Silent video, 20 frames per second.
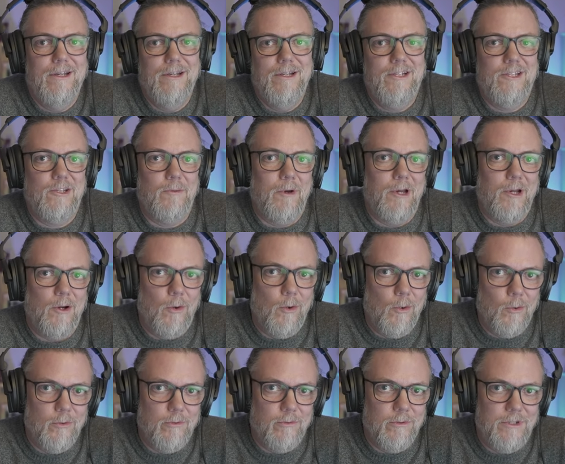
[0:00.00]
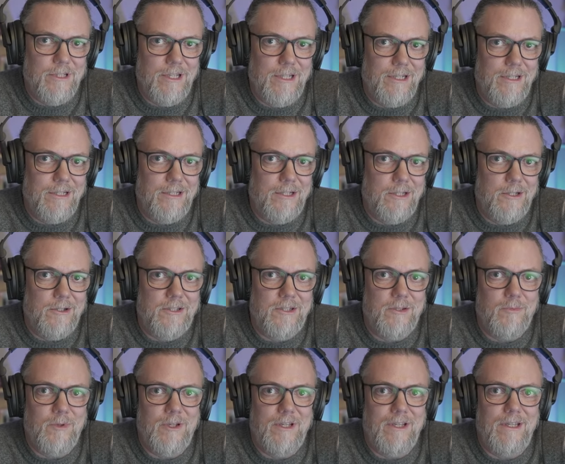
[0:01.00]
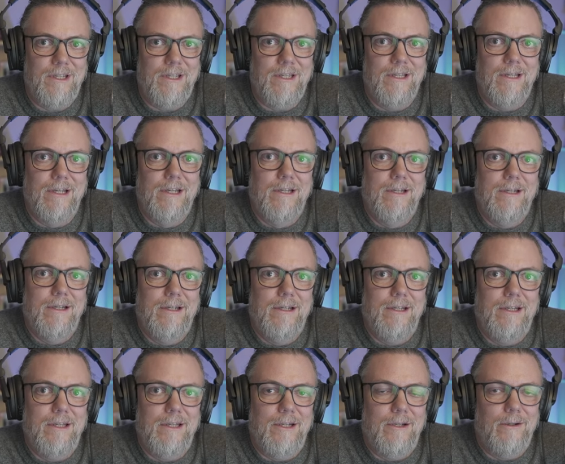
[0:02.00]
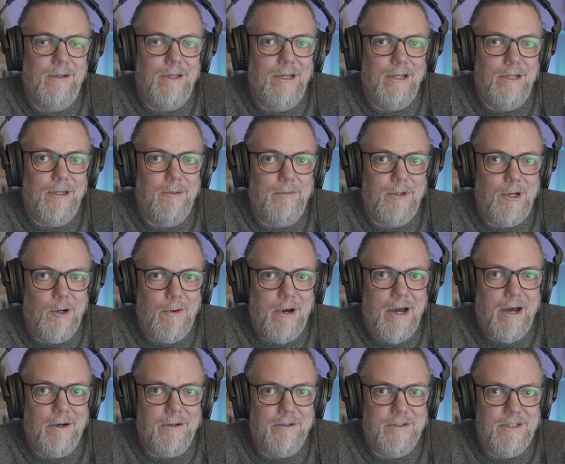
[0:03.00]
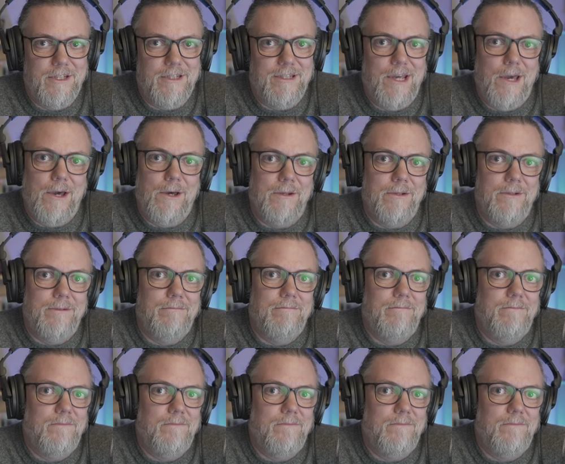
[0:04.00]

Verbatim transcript: So my old routine used to be, you know, get up, go out, sit down,